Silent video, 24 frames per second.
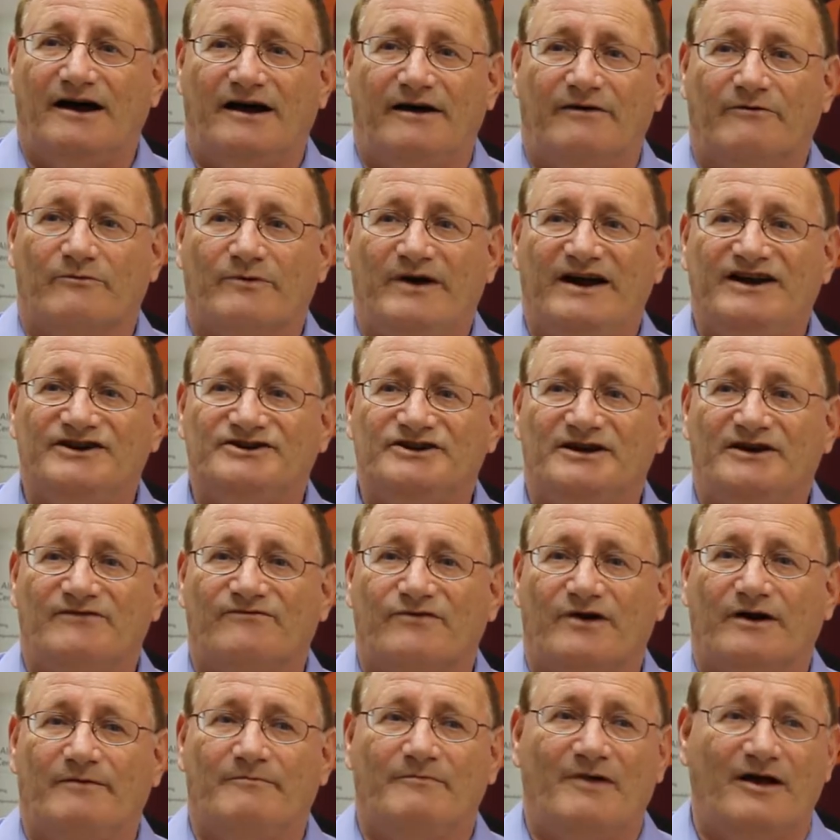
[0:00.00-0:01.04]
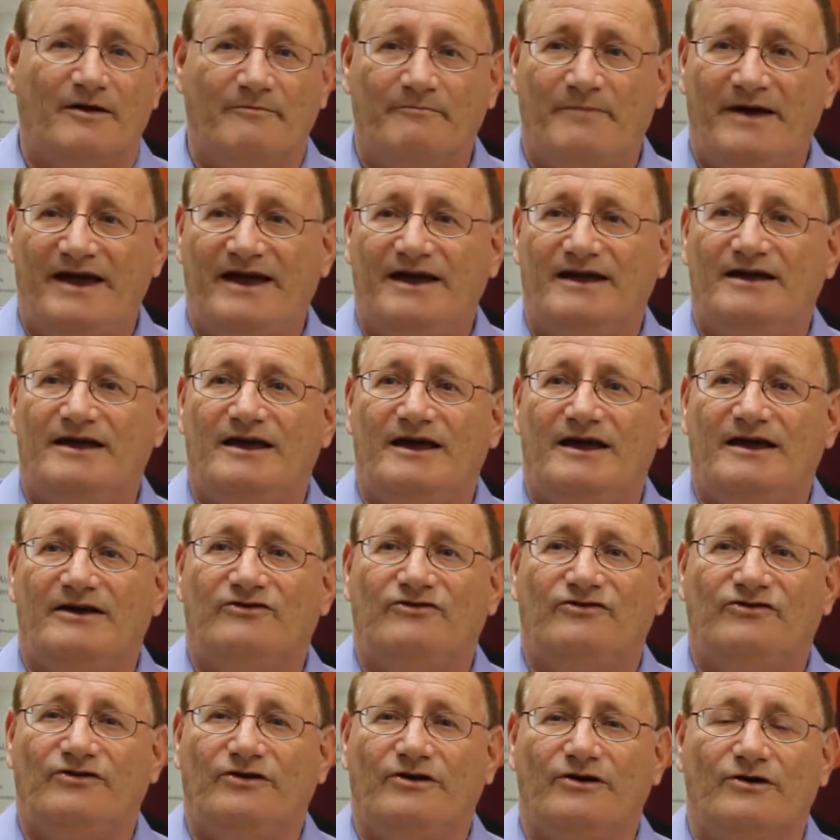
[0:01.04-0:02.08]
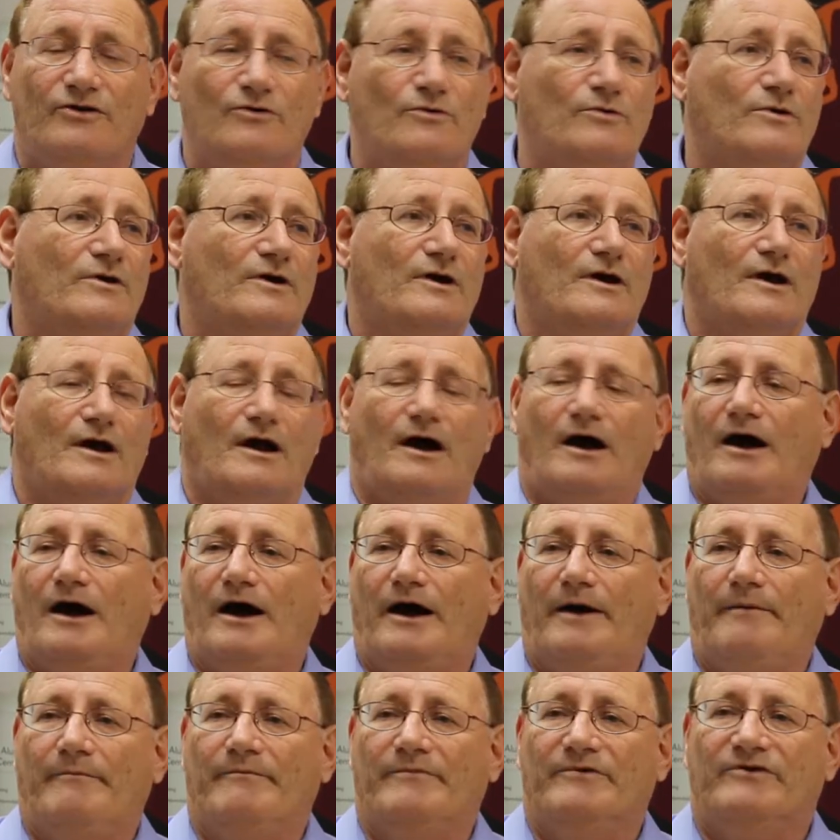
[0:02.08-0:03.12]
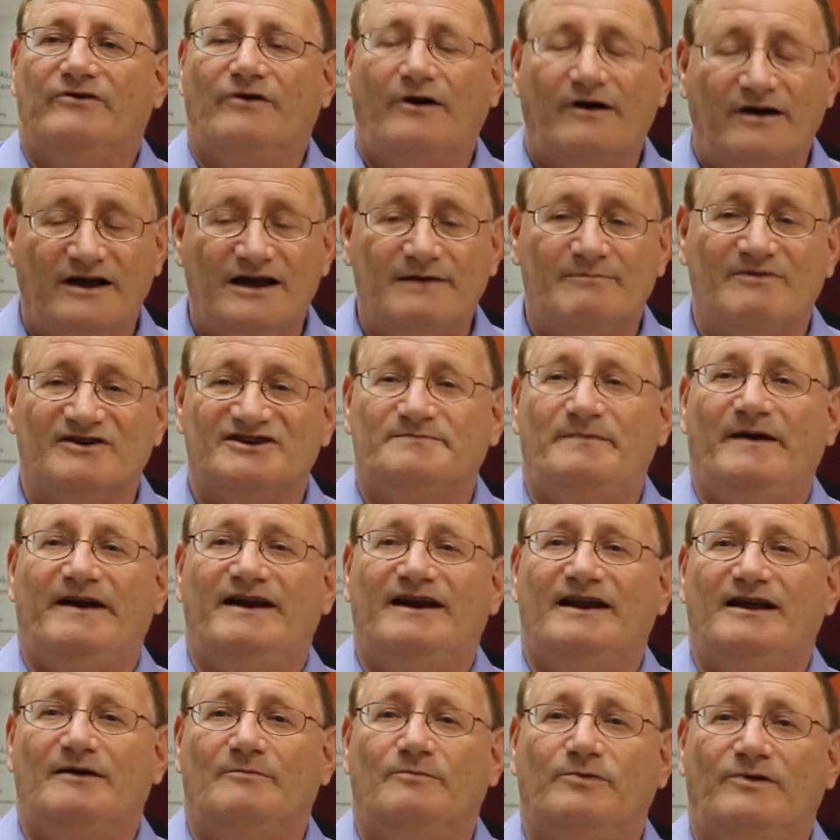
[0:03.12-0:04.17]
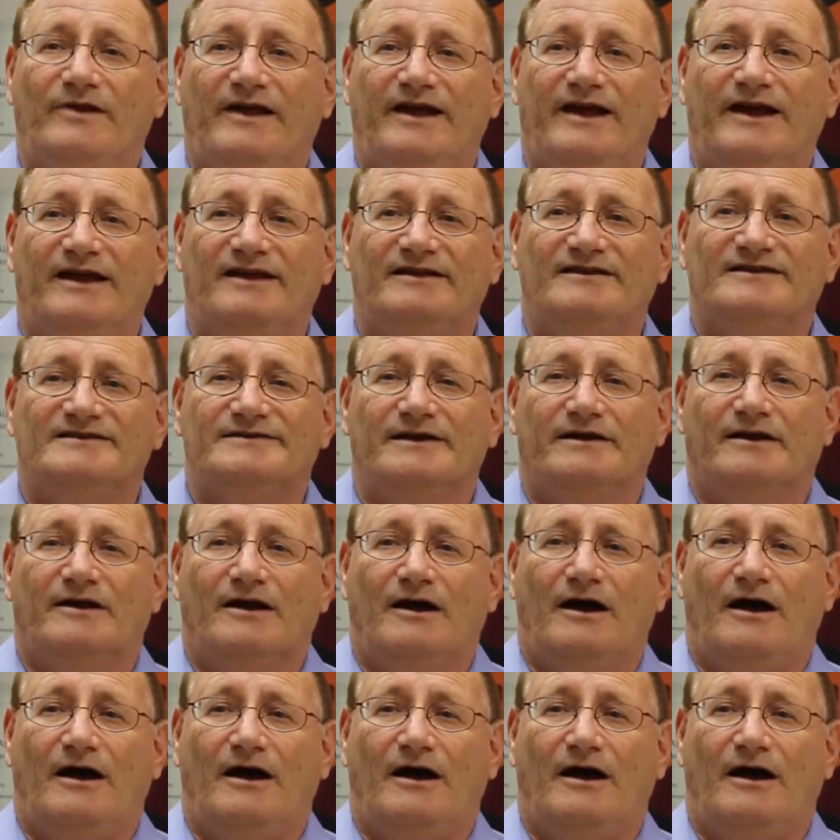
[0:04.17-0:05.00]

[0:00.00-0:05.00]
ranging from banking to talking about spending plans.